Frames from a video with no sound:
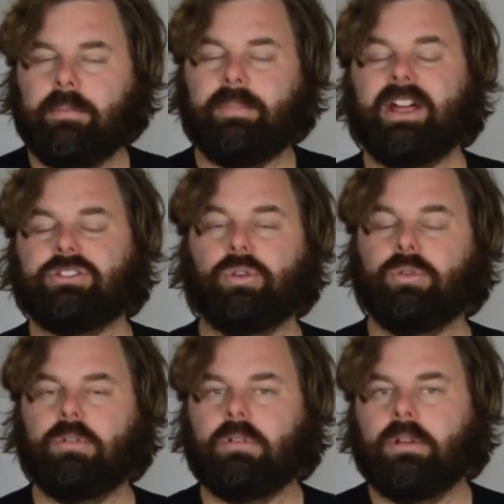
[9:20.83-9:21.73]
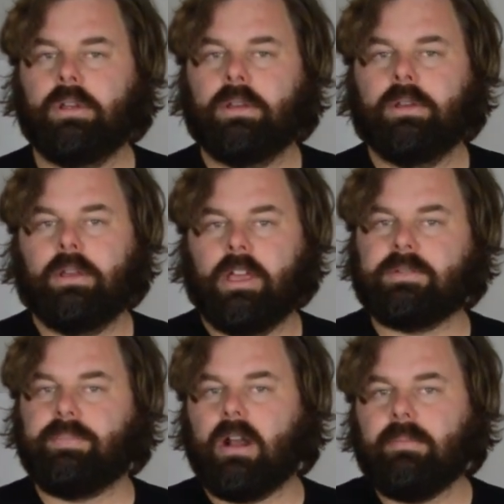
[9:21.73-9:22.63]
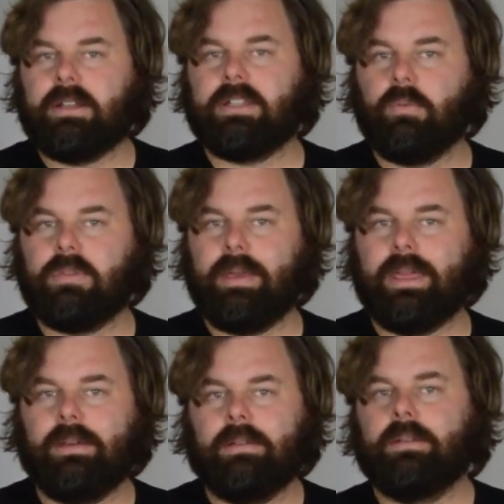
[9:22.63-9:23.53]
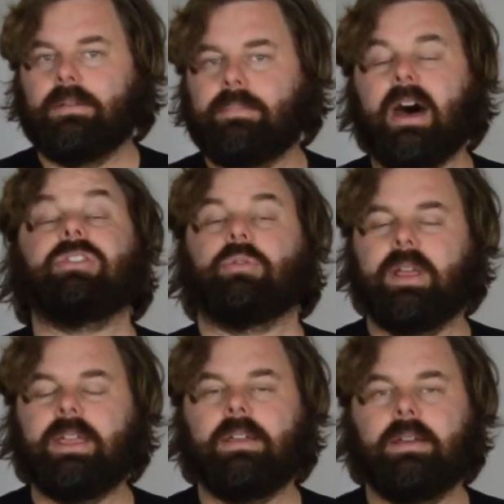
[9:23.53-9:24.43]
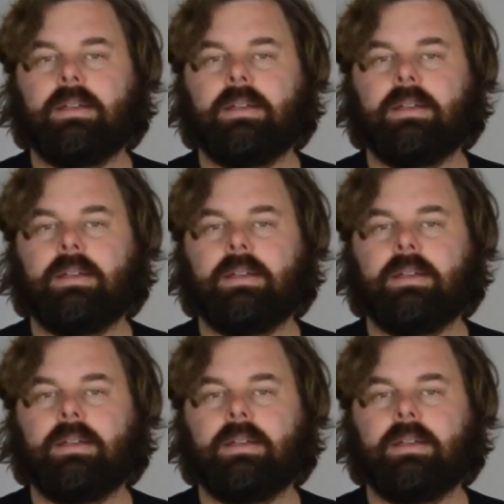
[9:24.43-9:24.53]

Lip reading: Part 2, experimenting with beer. Part 3,